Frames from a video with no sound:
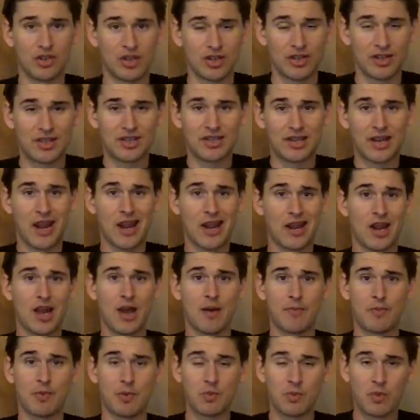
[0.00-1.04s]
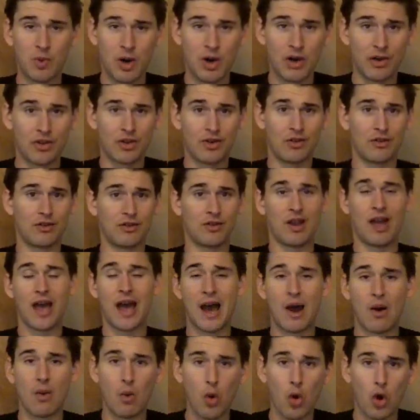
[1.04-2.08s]
You can stand up while you're
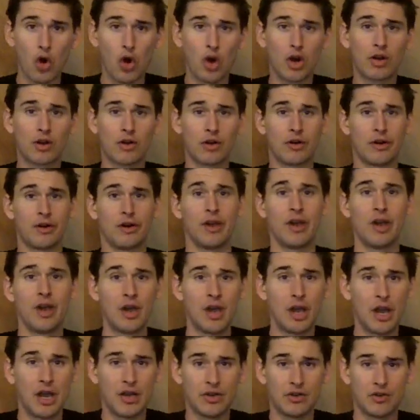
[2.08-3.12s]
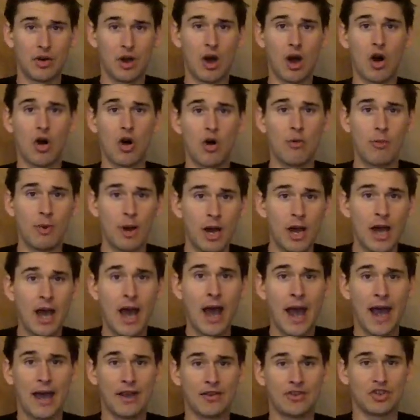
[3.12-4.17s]
at work or in your home
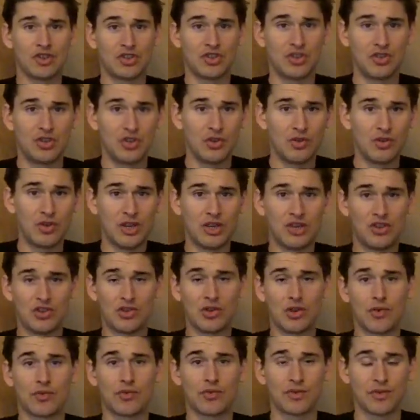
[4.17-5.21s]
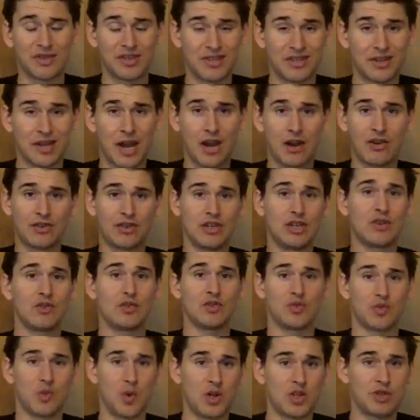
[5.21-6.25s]
and just do these. You can go through this entire
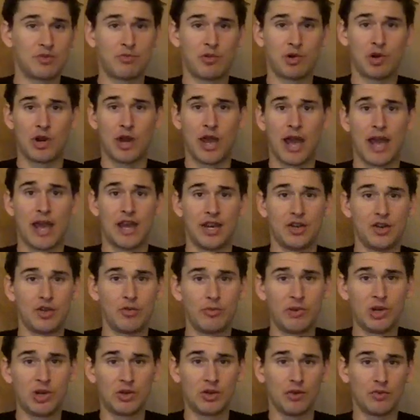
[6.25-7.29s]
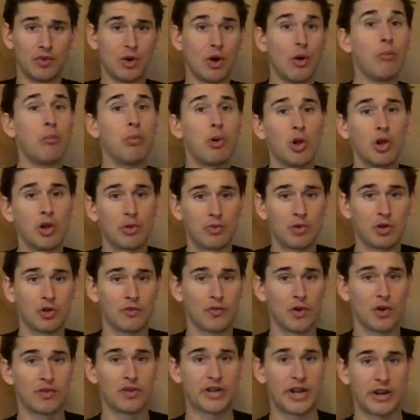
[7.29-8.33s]
sequence once per day and you'll build a real
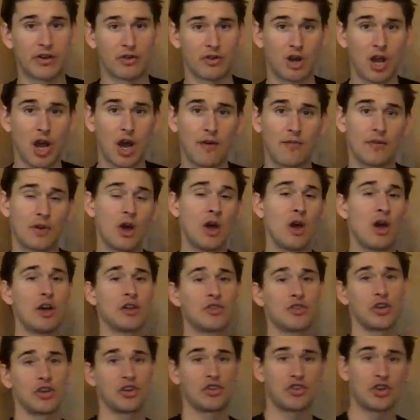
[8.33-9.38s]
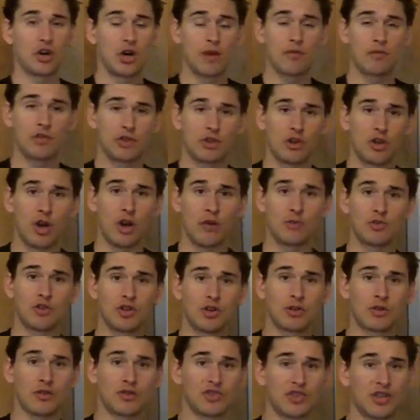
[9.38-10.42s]
bulletproof rotator cuff. So you start off with the arm
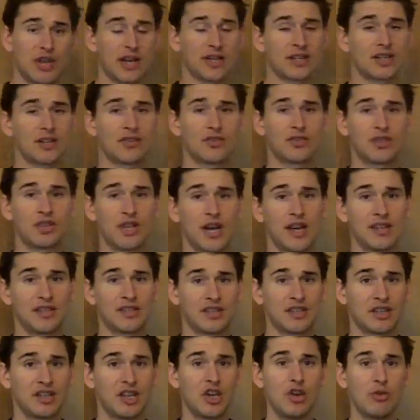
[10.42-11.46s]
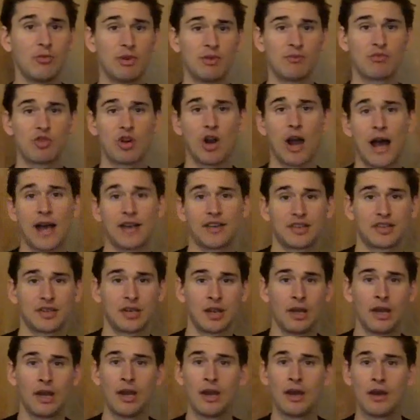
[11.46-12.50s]
circles. Next exercise is a Cuban
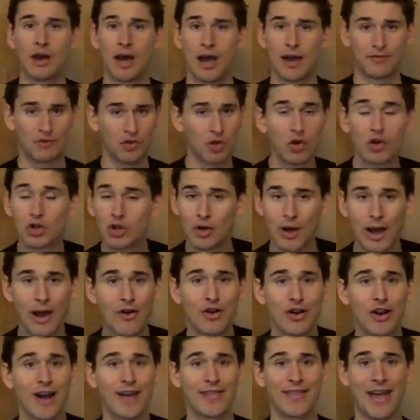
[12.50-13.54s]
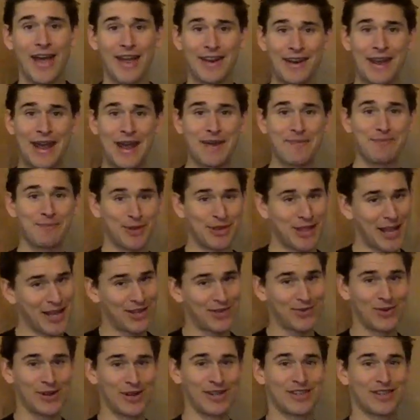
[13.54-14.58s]
press. I have no clue how it got that name, but
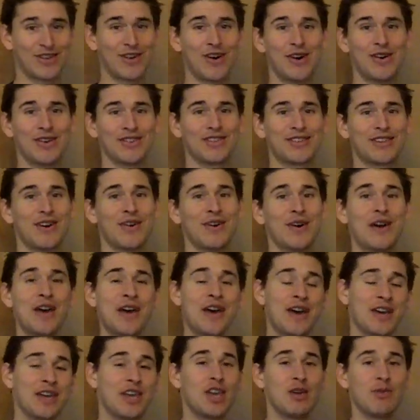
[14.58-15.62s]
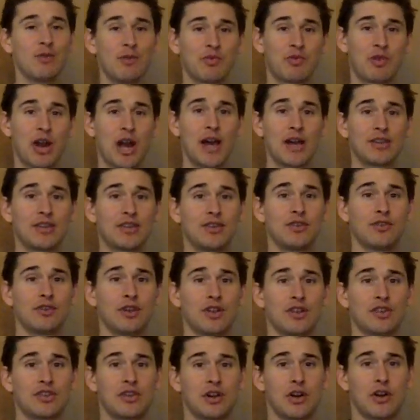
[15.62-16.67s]
that's what it's called. So Cuban press, you're
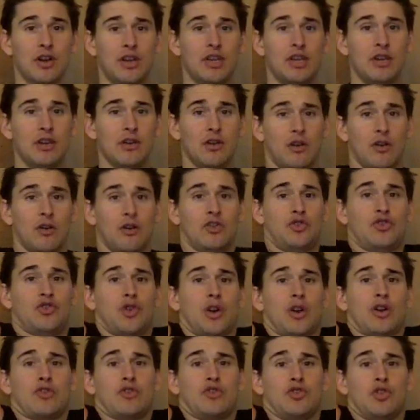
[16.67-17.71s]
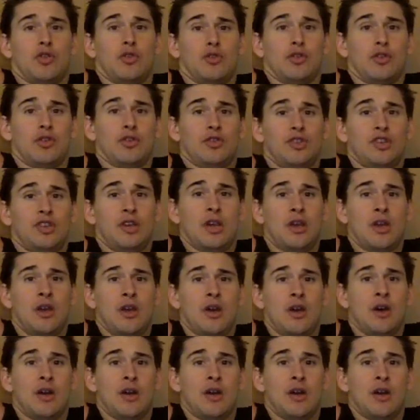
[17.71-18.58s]
gonna start here. Shrug your shoulders.